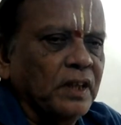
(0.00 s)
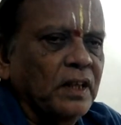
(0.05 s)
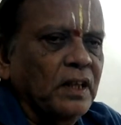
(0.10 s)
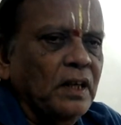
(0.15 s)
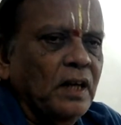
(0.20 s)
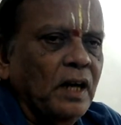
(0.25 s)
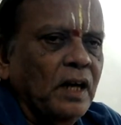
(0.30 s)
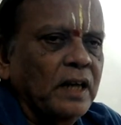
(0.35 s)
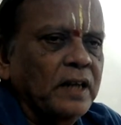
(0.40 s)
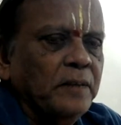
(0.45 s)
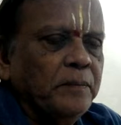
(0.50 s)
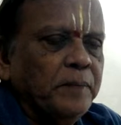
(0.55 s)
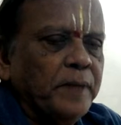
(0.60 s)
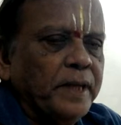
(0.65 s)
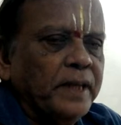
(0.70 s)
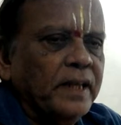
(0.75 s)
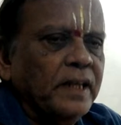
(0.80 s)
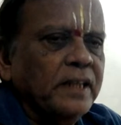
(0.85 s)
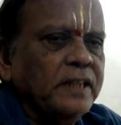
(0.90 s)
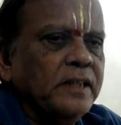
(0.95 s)
or the
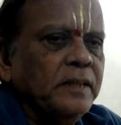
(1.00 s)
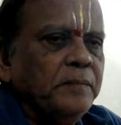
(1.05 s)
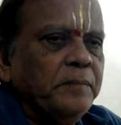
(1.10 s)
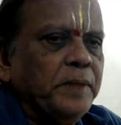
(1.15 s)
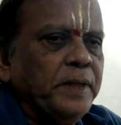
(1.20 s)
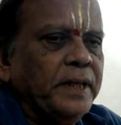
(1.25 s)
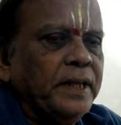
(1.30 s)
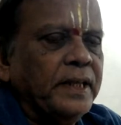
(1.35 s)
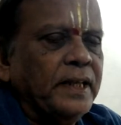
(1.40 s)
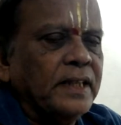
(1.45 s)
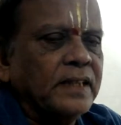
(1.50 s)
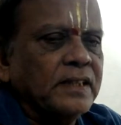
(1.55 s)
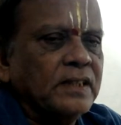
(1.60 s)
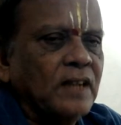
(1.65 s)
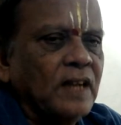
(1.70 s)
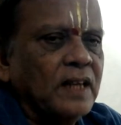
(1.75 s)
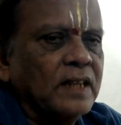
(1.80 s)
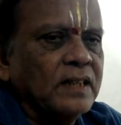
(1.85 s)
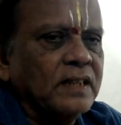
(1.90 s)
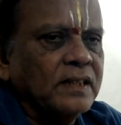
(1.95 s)
pregnancy period has not
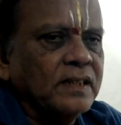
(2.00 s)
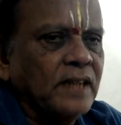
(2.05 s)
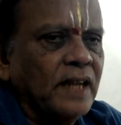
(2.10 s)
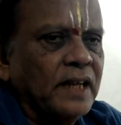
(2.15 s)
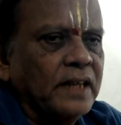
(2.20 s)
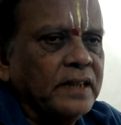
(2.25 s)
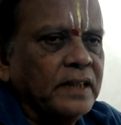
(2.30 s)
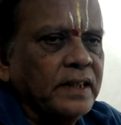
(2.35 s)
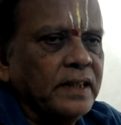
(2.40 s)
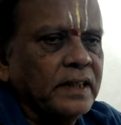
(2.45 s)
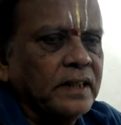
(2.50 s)
started.